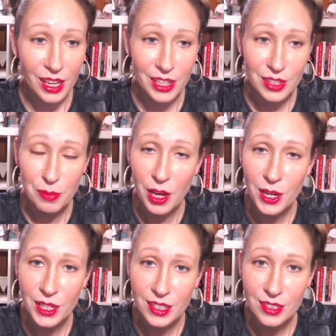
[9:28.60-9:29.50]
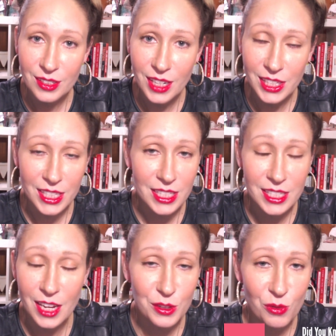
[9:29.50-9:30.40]
and they bought it and they
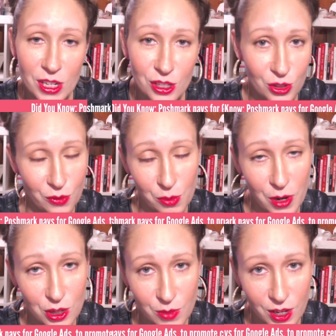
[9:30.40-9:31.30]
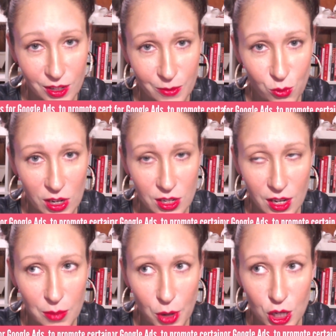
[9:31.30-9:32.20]
didn't have to register for Poshmark.
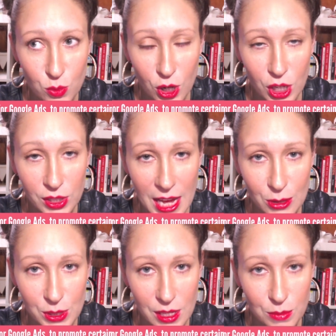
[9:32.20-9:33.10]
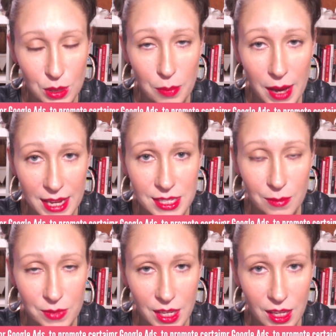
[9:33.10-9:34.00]
Poshmark allows them to buy
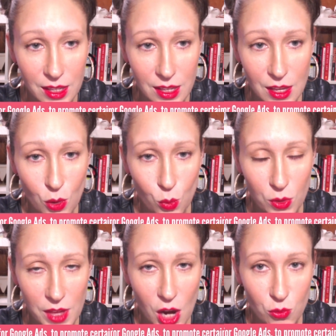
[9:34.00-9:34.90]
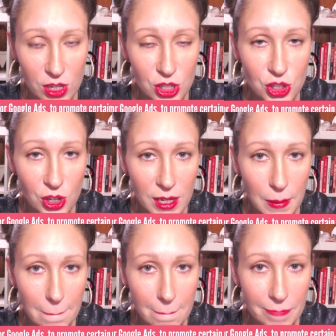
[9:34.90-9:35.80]
something without registering.